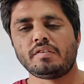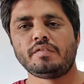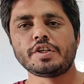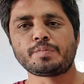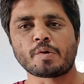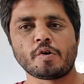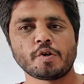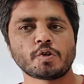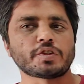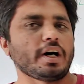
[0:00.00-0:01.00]
Which
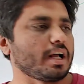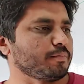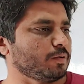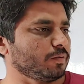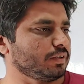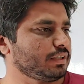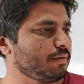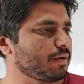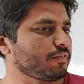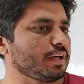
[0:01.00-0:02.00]
produce hormone?
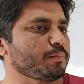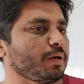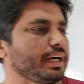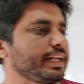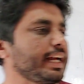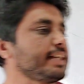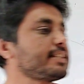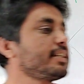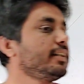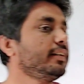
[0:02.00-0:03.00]
Number 1 point. Yes.